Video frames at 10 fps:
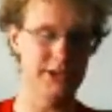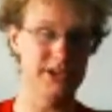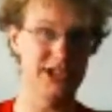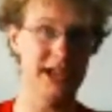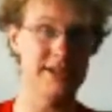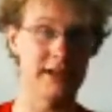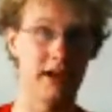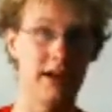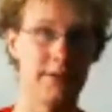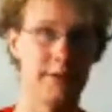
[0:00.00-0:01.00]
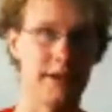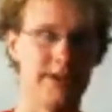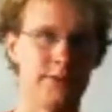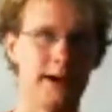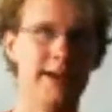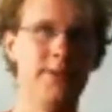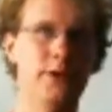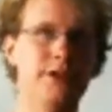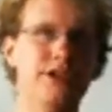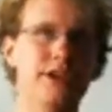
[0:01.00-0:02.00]
This could change a lot of things, right?
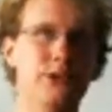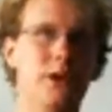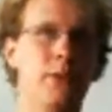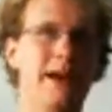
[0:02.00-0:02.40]
If you could just Erez well,